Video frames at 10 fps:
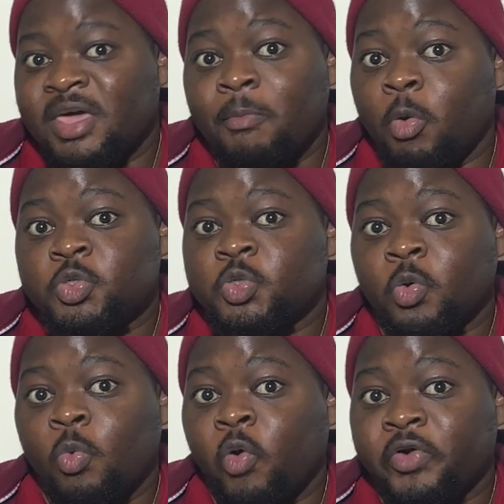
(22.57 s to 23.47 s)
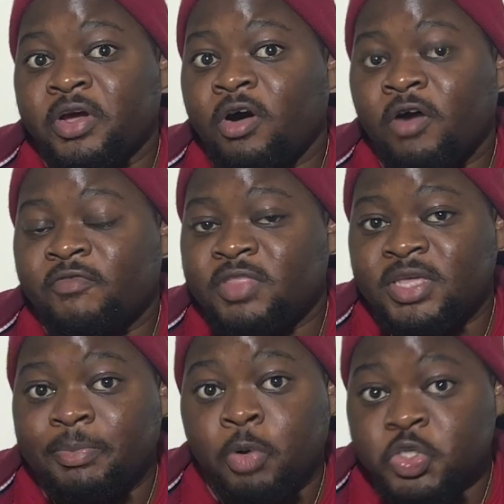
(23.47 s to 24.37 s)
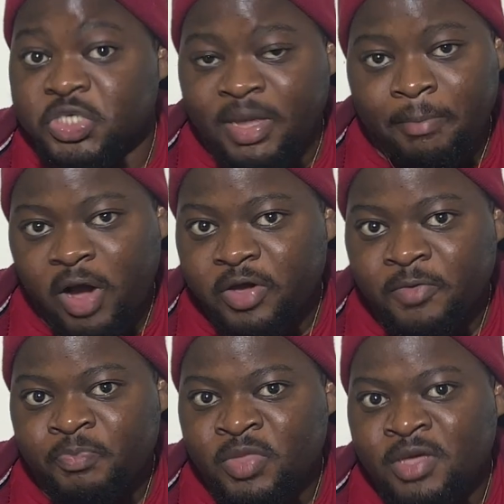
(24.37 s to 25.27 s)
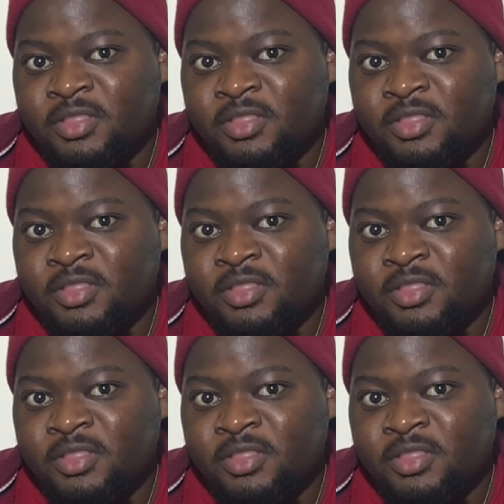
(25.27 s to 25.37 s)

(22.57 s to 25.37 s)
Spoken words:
the Immortal Warrior of the Persian Empire,